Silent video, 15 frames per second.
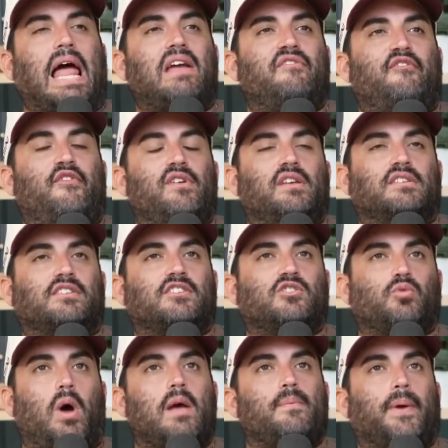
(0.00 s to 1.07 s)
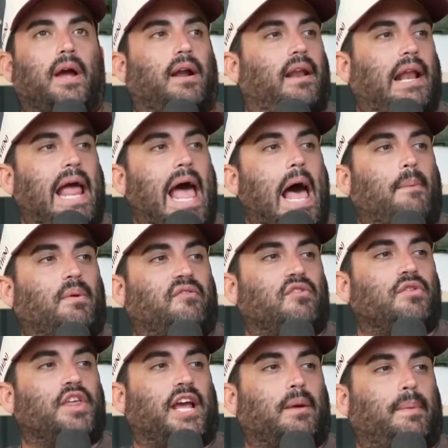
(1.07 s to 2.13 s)
Life is swiping on an app
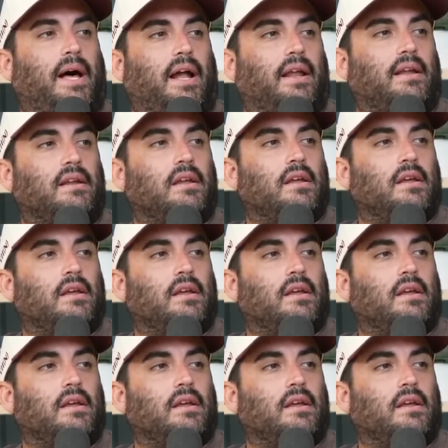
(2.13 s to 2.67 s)
if you think about it.